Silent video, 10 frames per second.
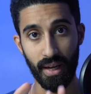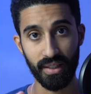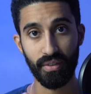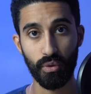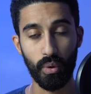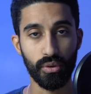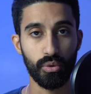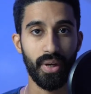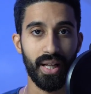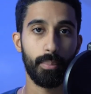and if you want
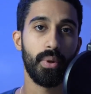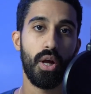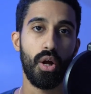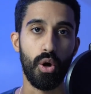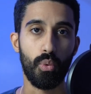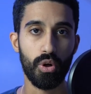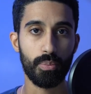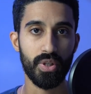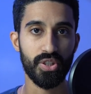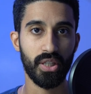to help a
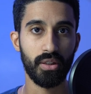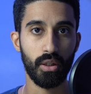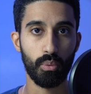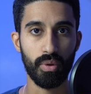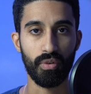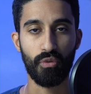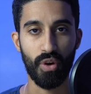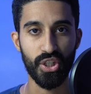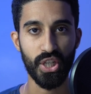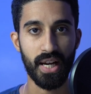WordPress channel with a
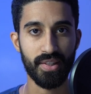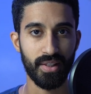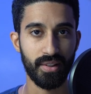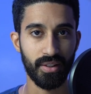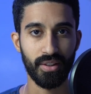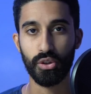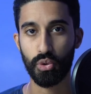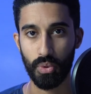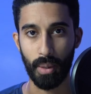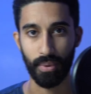French accent
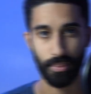to ramp